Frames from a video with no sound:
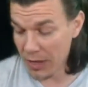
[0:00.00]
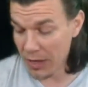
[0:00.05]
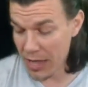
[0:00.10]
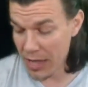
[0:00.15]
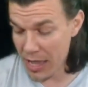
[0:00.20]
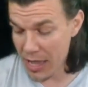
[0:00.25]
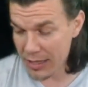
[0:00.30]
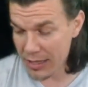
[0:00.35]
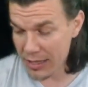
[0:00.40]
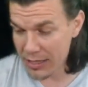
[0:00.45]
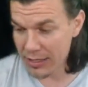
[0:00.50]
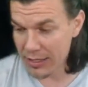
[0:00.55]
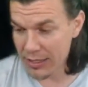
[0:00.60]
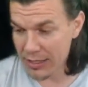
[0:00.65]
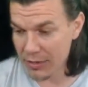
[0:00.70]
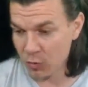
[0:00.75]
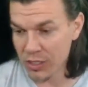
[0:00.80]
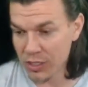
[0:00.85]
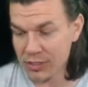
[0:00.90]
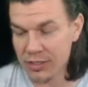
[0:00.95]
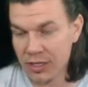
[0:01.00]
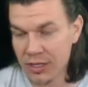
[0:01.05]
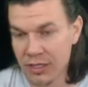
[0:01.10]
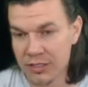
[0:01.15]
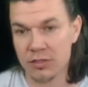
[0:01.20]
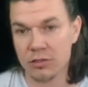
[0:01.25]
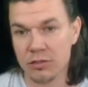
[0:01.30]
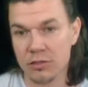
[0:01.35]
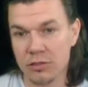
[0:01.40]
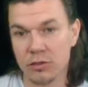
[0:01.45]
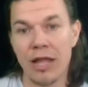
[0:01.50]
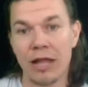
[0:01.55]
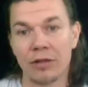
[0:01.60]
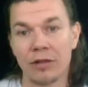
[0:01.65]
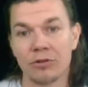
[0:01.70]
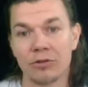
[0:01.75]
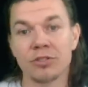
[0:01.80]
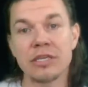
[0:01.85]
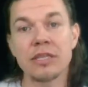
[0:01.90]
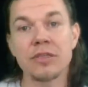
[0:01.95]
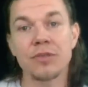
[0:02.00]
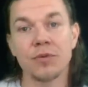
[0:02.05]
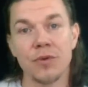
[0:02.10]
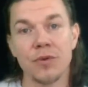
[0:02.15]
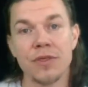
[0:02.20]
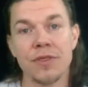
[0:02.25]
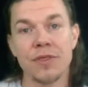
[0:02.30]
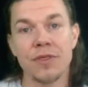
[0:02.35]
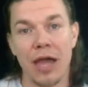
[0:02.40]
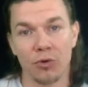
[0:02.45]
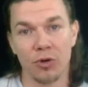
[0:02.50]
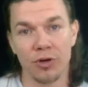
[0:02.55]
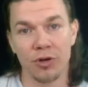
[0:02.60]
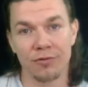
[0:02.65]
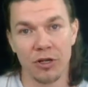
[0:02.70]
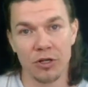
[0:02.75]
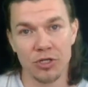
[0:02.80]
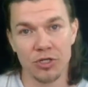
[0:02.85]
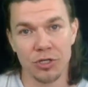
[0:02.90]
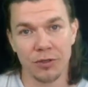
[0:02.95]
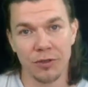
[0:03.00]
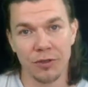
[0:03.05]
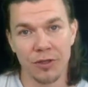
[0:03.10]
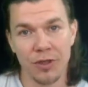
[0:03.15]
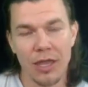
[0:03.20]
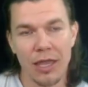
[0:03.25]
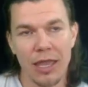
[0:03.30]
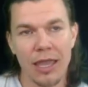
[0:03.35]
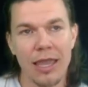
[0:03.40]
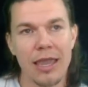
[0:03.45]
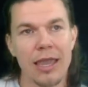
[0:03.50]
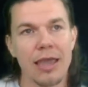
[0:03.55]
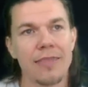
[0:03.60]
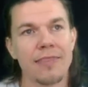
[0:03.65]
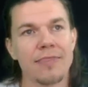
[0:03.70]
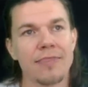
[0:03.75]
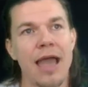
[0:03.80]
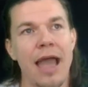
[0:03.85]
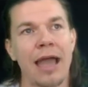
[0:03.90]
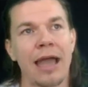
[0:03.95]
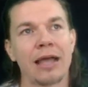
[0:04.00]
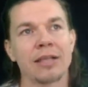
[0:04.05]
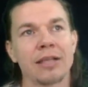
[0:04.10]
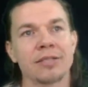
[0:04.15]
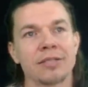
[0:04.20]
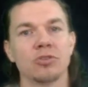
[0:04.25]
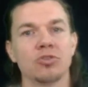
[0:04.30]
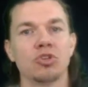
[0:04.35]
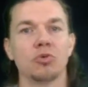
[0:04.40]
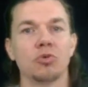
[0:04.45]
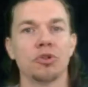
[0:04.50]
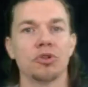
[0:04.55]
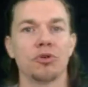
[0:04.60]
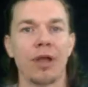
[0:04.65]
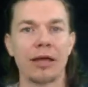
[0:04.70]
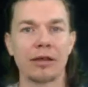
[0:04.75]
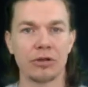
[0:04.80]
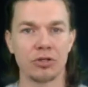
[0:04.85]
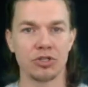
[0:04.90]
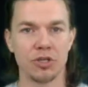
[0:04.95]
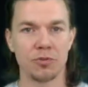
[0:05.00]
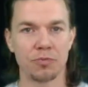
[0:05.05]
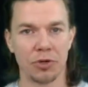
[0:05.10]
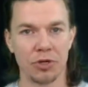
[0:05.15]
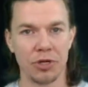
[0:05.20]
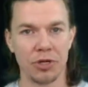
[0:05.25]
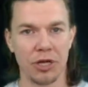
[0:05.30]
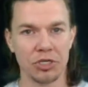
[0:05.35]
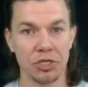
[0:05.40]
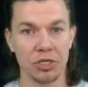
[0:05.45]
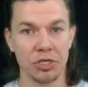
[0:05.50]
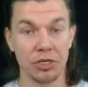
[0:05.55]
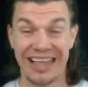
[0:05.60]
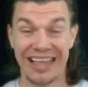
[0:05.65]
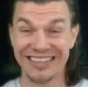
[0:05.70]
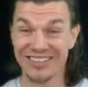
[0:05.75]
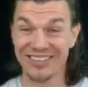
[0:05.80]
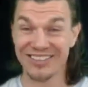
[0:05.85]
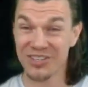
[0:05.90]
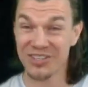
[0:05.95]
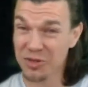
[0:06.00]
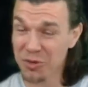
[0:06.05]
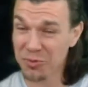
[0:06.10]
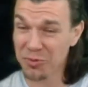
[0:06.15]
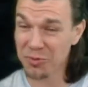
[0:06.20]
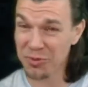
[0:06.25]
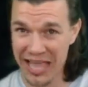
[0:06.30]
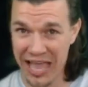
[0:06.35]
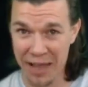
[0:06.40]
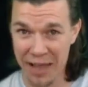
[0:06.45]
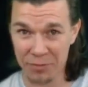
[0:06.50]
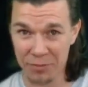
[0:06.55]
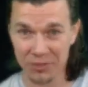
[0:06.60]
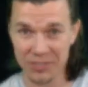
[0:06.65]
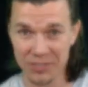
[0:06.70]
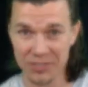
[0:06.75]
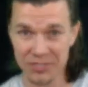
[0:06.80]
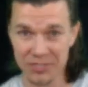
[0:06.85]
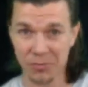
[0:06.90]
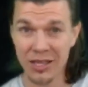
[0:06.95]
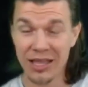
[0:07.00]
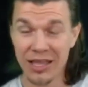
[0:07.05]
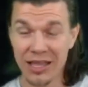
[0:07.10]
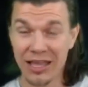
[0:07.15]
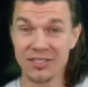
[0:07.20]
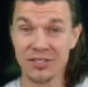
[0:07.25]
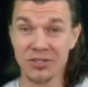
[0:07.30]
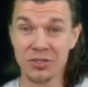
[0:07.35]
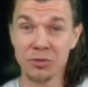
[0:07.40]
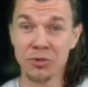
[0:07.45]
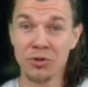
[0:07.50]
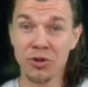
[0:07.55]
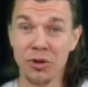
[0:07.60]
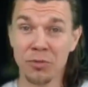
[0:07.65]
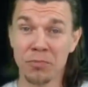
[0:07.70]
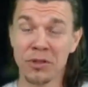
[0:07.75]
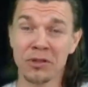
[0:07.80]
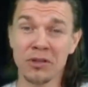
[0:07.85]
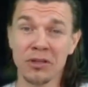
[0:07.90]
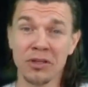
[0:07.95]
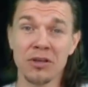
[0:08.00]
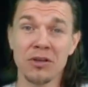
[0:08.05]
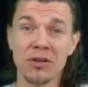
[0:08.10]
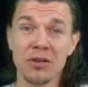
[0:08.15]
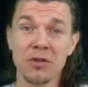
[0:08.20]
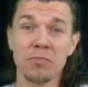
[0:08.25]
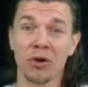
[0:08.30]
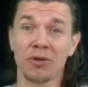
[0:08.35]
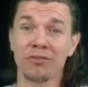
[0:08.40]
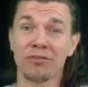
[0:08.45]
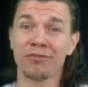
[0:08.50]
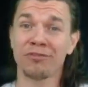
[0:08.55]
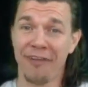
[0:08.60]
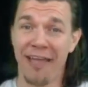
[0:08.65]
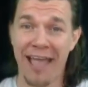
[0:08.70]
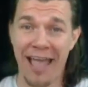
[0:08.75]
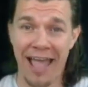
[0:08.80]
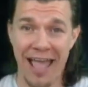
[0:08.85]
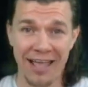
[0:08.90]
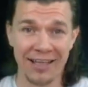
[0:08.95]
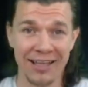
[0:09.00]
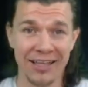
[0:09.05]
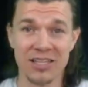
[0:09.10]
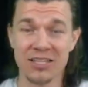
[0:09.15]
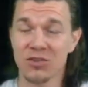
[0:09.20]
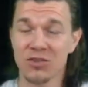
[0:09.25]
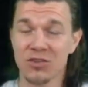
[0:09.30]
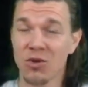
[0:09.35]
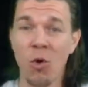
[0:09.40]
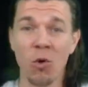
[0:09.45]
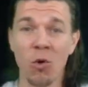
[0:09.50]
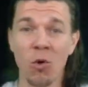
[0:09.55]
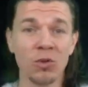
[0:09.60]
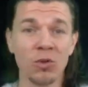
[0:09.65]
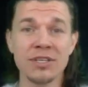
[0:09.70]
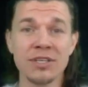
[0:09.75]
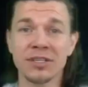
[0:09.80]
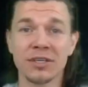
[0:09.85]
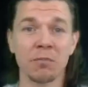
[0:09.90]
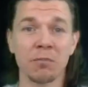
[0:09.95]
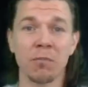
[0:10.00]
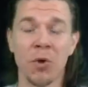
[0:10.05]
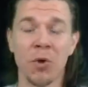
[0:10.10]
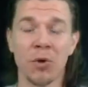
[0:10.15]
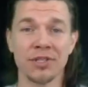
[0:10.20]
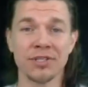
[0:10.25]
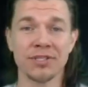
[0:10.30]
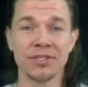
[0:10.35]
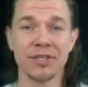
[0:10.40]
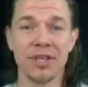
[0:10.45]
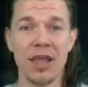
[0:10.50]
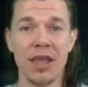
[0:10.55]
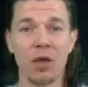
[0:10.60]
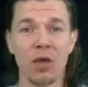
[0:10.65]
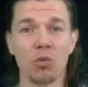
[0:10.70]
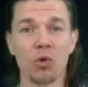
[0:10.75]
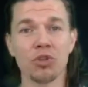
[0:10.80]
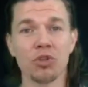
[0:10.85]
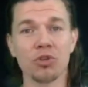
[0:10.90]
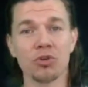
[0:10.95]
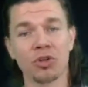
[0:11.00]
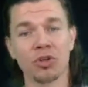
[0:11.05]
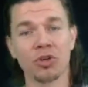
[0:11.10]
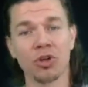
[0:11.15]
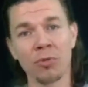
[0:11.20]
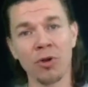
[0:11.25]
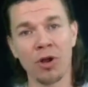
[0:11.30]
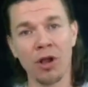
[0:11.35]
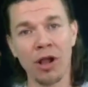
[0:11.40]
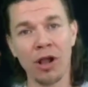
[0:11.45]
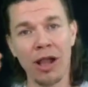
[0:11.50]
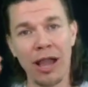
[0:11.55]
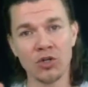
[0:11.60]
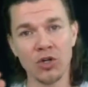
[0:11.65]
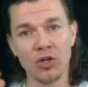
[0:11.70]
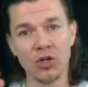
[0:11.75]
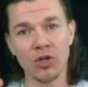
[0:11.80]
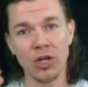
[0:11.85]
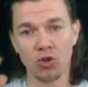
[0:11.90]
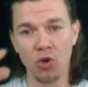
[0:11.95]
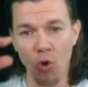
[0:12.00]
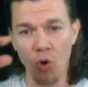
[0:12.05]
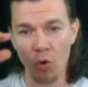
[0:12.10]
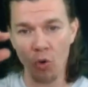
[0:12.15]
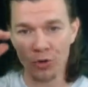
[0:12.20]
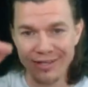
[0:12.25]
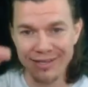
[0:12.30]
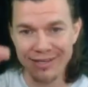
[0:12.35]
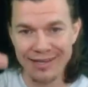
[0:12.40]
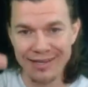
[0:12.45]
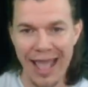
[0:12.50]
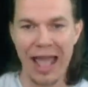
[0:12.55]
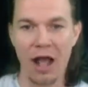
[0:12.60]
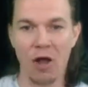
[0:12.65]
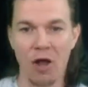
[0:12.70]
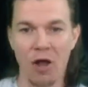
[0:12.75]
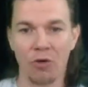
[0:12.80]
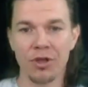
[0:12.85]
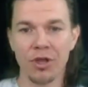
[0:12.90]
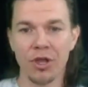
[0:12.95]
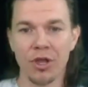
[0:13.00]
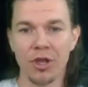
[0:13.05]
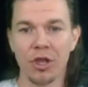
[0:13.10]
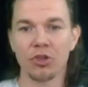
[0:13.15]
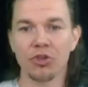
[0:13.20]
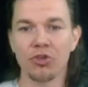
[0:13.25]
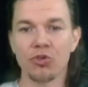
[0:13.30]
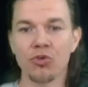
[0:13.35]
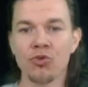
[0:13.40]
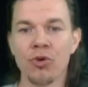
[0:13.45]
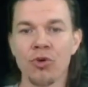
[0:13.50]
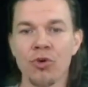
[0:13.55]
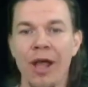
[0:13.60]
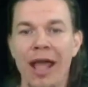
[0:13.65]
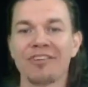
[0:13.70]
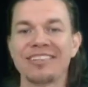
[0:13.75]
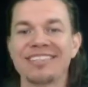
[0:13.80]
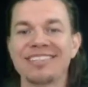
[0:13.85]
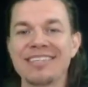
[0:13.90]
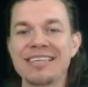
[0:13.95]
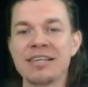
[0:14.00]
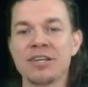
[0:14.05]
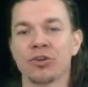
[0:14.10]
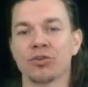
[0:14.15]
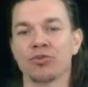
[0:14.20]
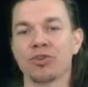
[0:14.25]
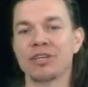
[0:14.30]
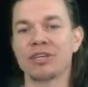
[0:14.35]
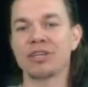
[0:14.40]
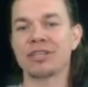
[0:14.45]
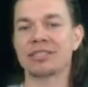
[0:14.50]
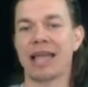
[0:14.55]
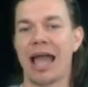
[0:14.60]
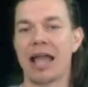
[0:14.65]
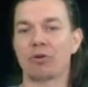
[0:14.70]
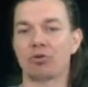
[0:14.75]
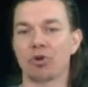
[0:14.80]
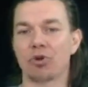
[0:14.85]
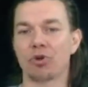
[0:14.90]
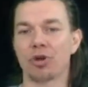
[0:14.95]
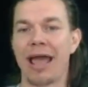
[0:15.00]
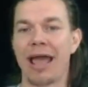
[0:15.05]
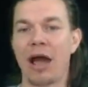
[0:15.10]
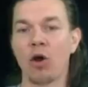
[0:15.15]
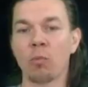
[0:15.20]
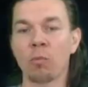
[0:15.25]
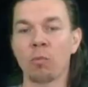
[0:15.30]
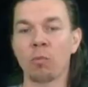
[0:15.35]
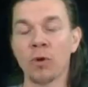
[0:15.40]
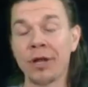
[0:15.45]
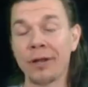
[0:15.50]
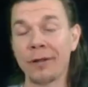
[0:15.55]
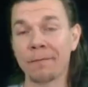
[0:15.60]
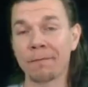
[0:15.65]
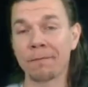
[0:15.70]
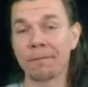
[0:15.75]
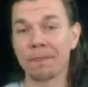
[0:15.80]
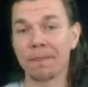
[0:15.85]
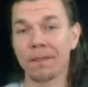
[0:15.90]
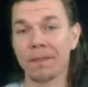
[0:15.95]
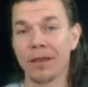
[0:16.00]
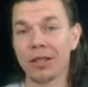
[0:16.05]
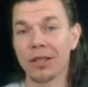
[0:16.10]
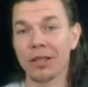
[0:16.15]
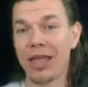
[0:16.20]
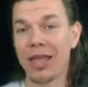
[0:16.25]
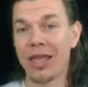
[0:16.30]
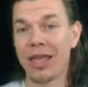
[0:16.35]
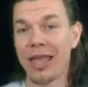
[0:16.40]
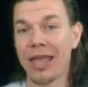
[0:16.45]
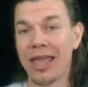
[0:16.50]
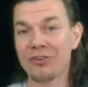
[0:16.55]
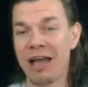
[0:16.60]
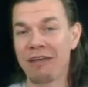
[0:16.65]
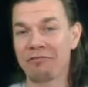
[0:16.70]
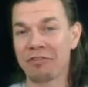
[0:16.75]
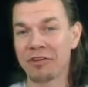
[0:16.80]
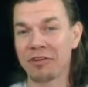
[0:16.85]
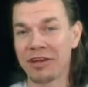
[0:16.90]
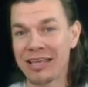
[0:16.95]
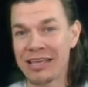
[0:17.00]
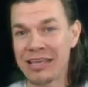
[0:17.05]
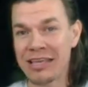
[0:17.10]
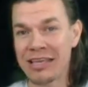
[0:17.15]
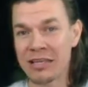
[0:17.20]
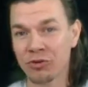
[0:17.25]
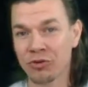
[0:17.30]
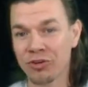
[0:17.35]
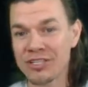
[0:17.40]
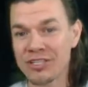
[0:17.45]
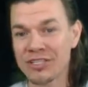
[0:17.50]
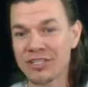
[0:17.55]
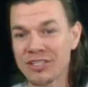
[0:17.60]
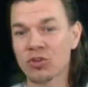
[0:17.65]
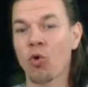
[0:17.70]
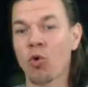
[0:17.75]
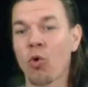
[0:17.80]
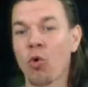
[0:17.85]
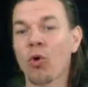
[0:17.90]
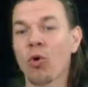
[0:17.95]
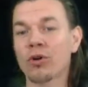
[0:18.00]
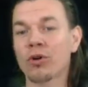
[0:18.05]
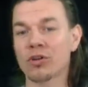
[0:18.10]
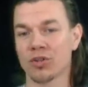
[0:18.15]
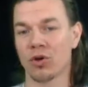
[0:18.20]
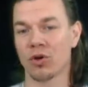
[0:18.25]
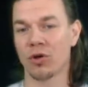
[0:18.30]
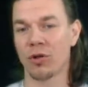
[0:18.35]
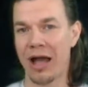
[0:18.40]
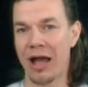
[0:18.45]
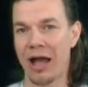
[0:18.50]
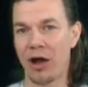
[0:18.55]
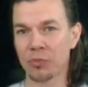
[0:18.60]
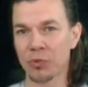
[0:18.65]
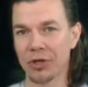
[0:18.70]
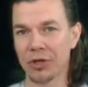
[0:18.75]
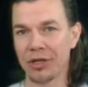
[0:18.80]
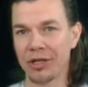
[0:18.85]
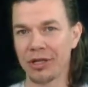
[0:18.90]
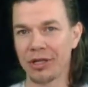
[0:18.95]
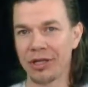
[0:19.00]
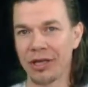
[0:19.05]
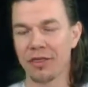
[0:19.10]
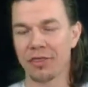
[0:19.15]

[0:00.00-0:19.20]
But what it does is slows down your T3 thyroid function. And that has to do with your energy production. It has to do with your metabolism. It has to do with your ability to burn fat. It has all these components. When your carbohydrates go down, you have a decreased thyroid output, and you have an increased cortisol output.